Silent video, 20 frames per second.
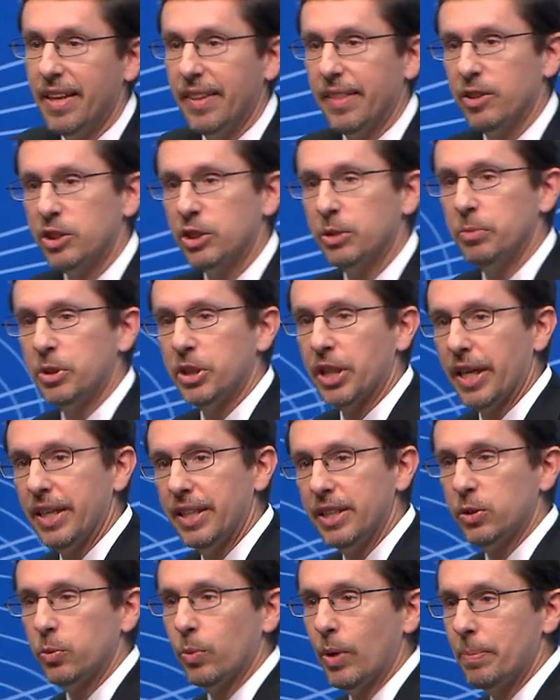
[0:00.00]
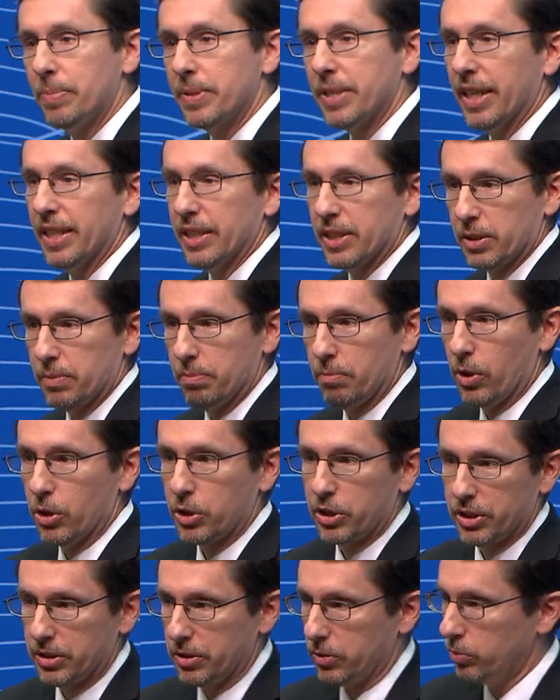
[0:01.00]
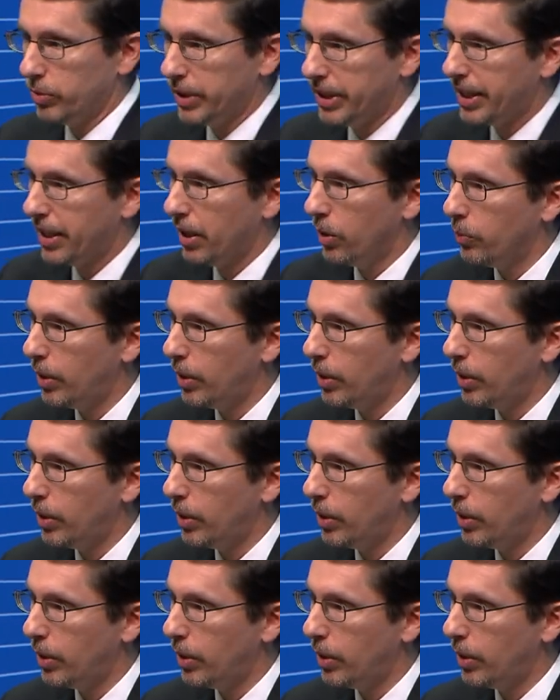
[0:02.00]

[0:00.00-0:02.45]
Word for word: There's some Chinese websites, merchant retail